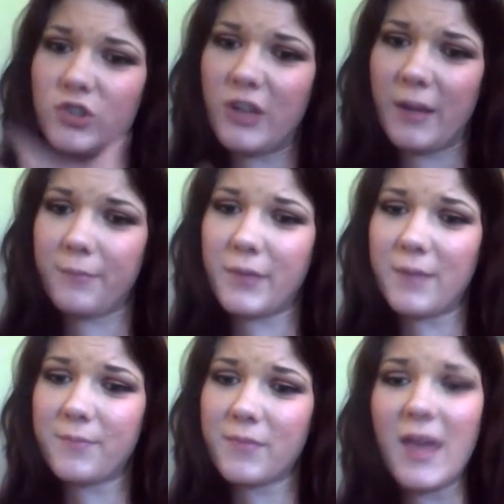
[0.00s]
shape.
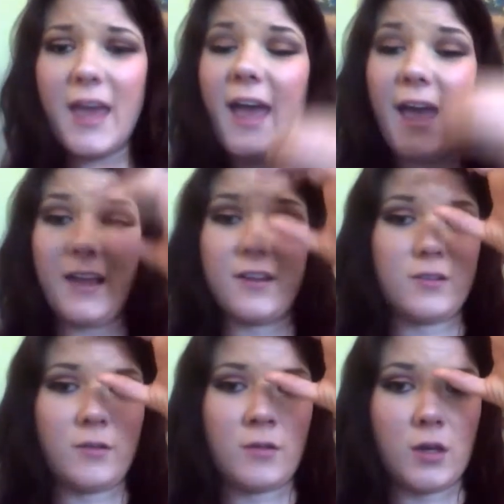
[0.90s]
And
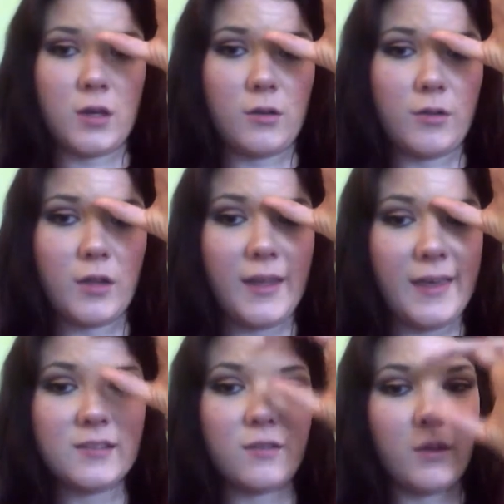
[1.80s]
the
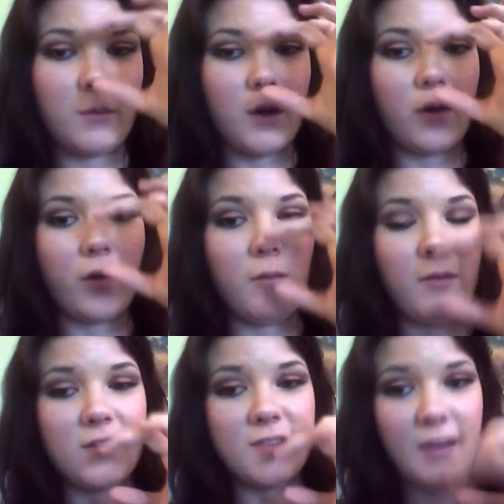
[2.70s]
lengths of them are all going to be
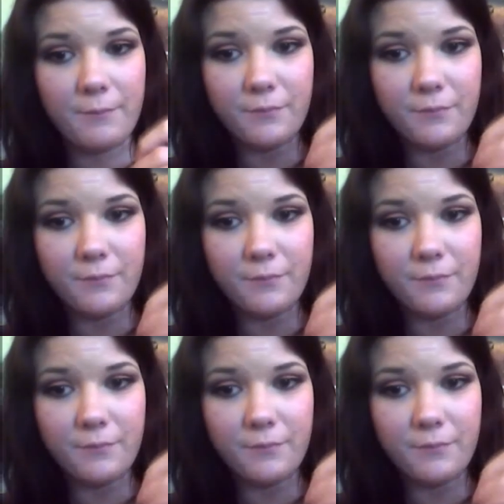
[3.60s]
the same.